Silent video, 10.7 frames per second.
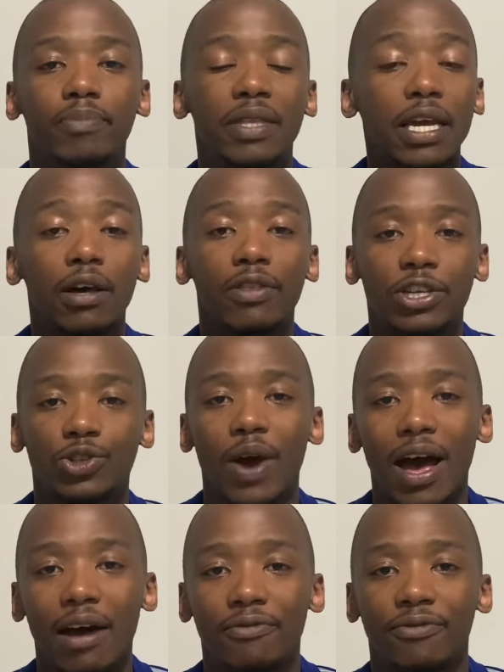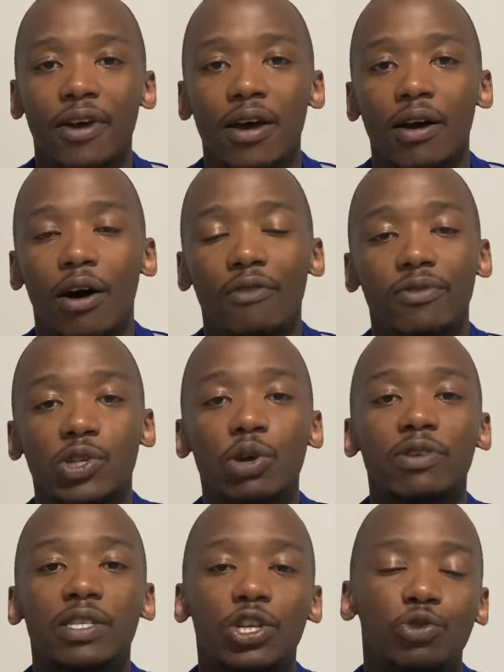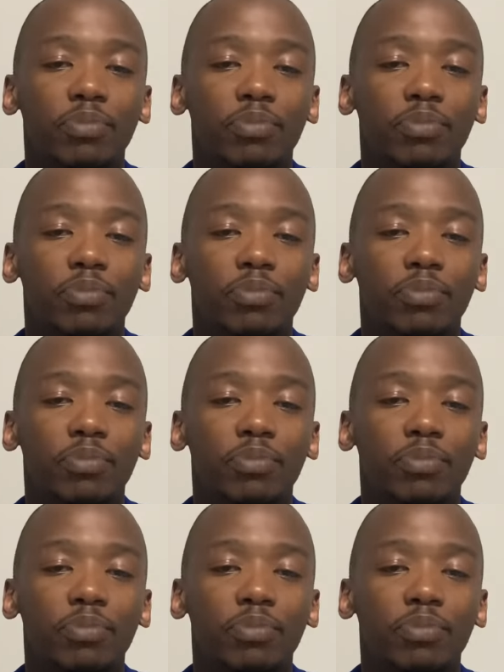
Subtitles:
deal that you have of the service that you're